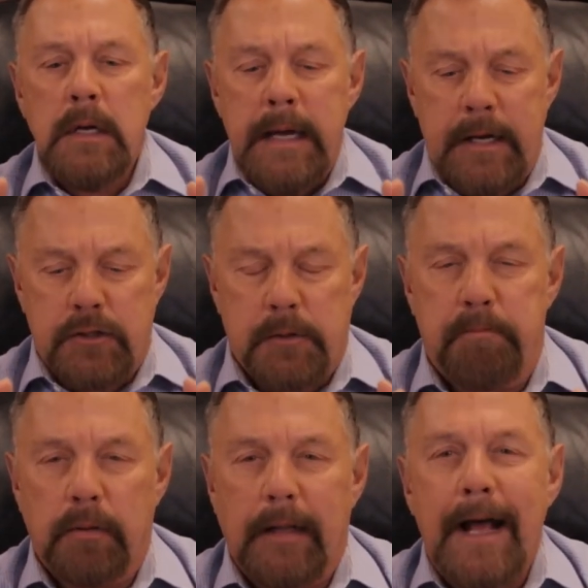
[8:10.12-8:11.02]
his
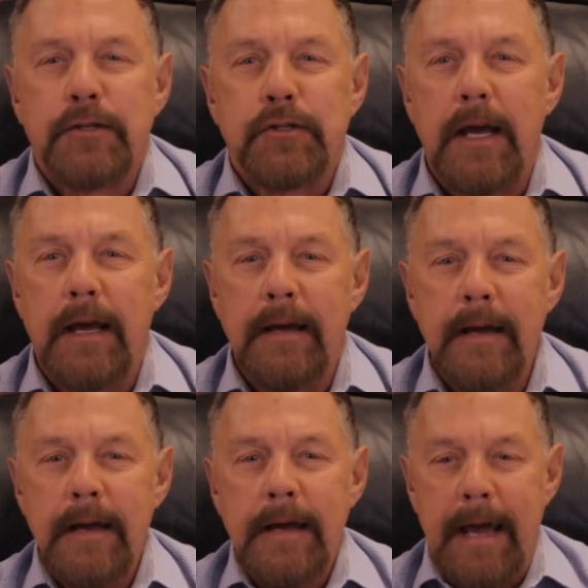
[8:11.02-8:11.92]
blessing,
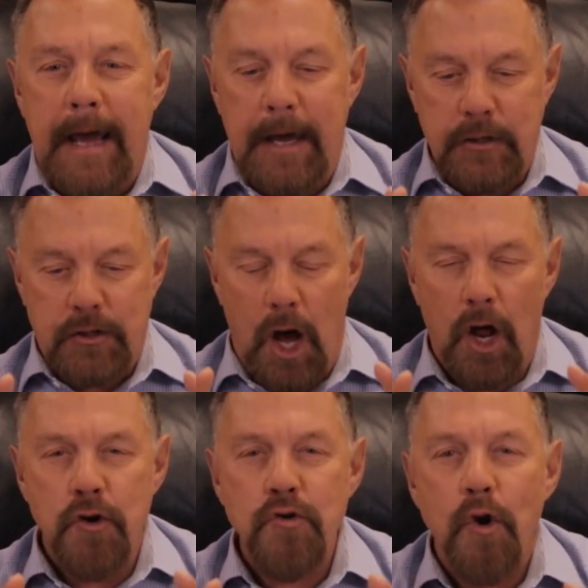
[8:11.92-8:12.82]
his
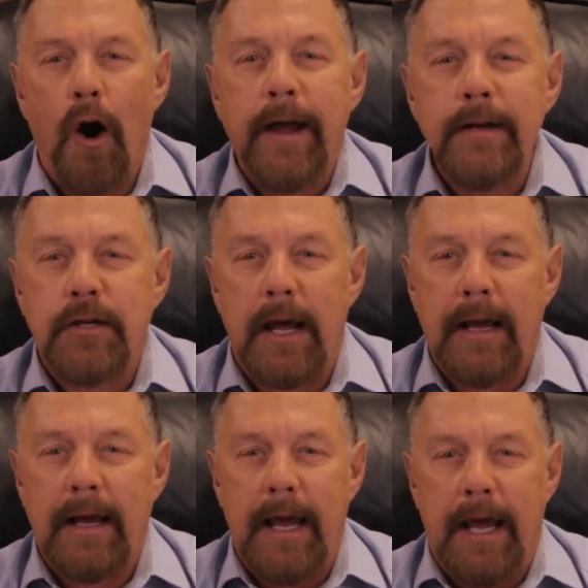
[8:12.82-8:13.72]

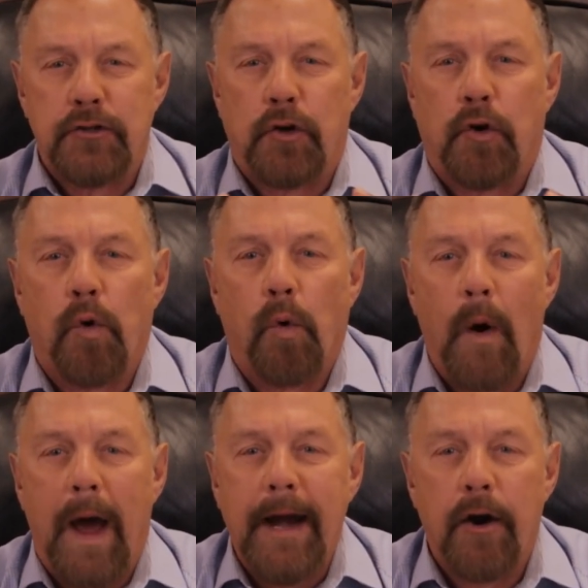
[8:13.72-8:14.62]
anointing is
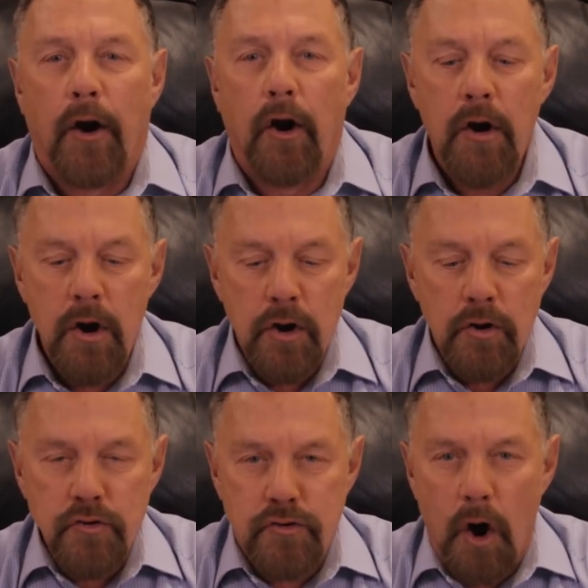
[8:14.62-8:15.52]
greater
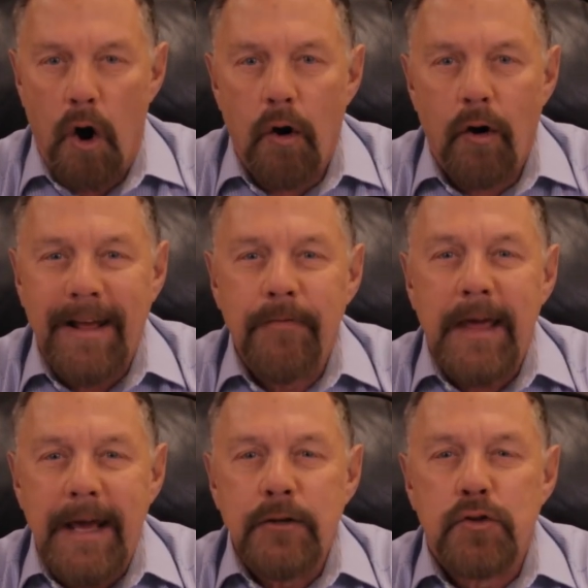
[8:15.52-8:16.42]
during
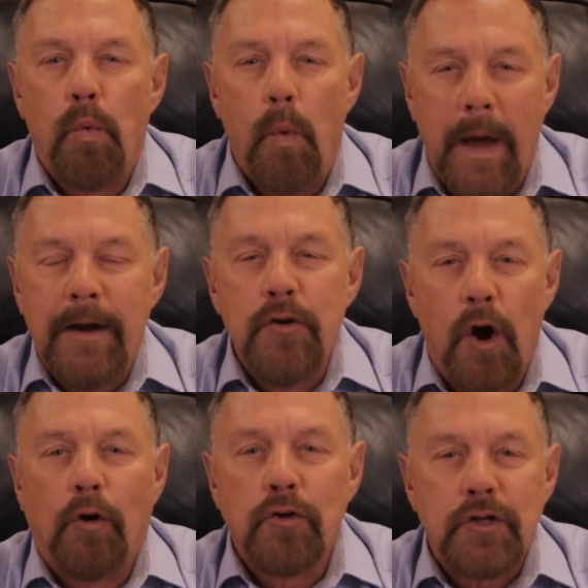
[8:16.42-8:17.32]
these
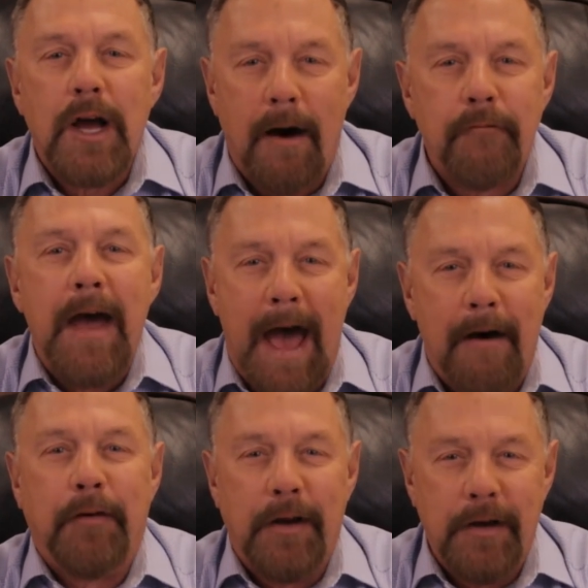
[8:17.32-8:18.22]
windows of
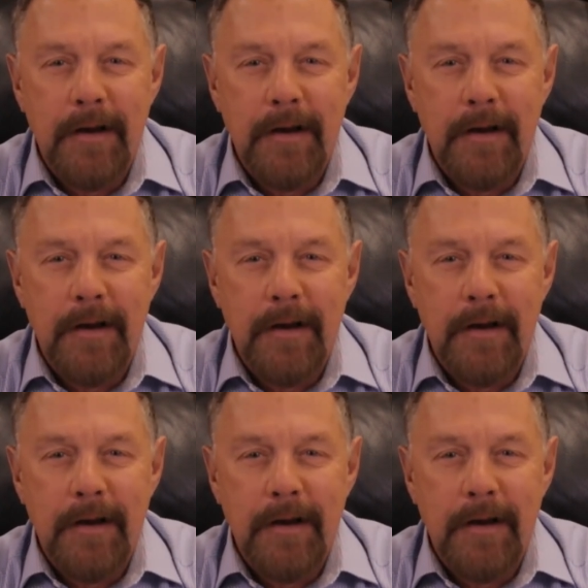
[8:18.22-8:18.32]
heaven.